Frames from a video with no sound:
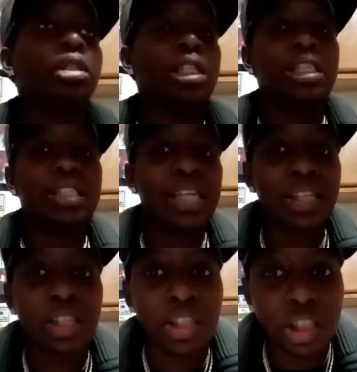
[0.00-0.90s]

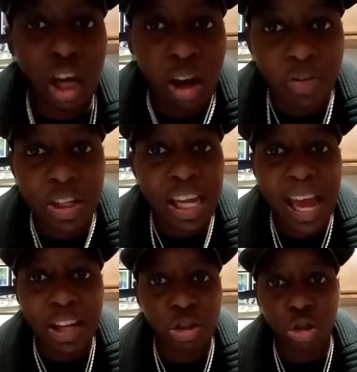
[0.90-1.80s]
descendants of
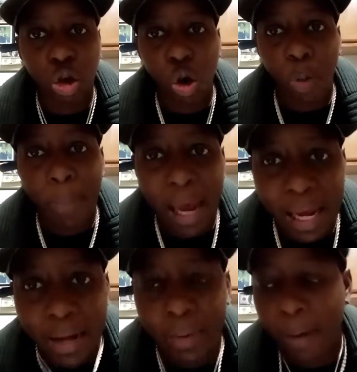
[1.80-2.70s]
Neanderthal
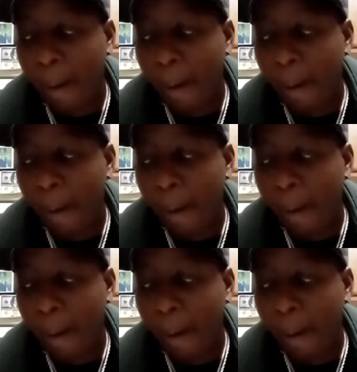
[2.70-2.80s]
man.